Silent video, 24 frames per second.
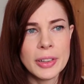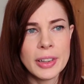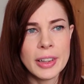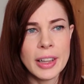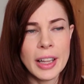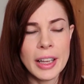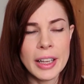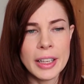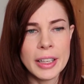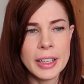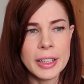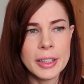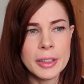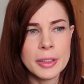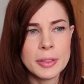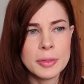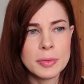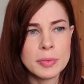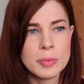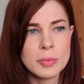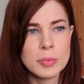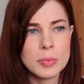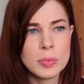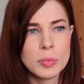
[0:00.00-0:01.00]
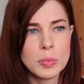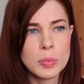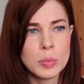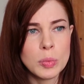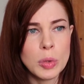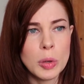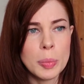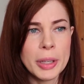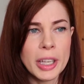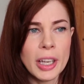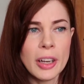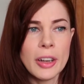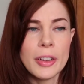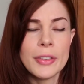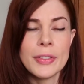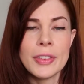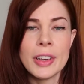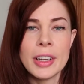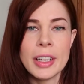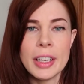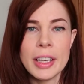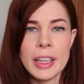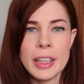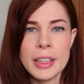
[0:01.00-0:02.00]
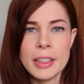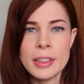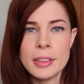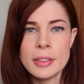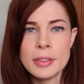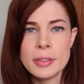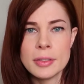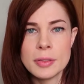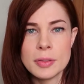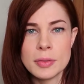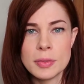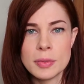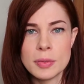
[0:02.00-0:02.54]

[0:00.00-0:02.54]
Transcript: they will be over in